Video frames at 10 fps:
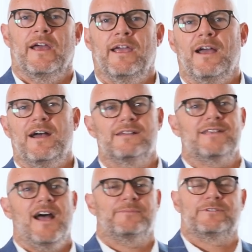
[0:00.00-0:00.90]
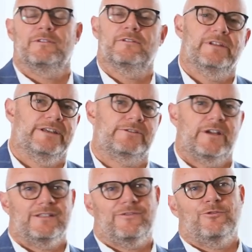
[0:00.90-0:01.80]
AI is absolutely
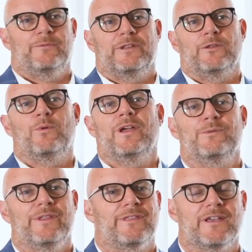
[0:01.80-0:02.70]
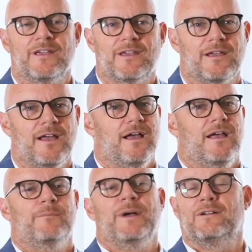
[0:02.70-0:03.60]
transforming the way we think
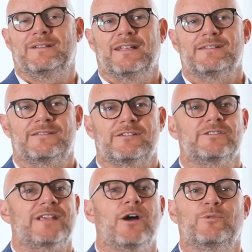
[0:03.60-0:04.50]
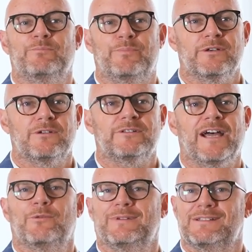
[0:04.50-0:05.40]
about data centers, how we build,
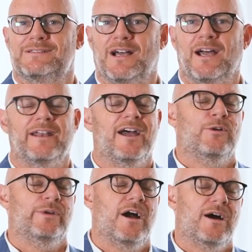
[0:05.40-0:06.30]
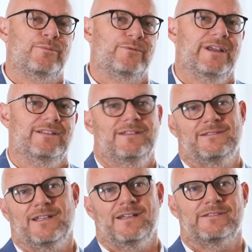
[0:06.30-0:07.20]
how we design, how we operate
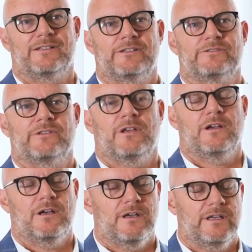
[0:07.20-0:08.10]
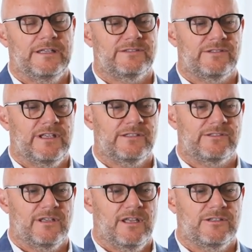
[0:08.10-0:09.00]
these data centers. Uh, it's,
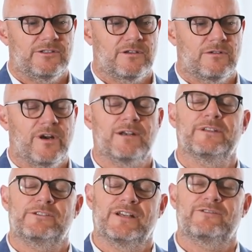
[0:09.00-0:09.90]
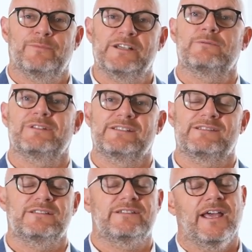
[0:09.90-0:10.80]
it's incredibly transformational in the
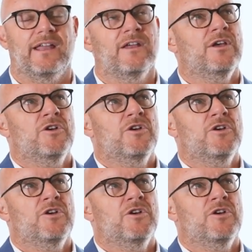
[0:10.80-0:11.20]
sense that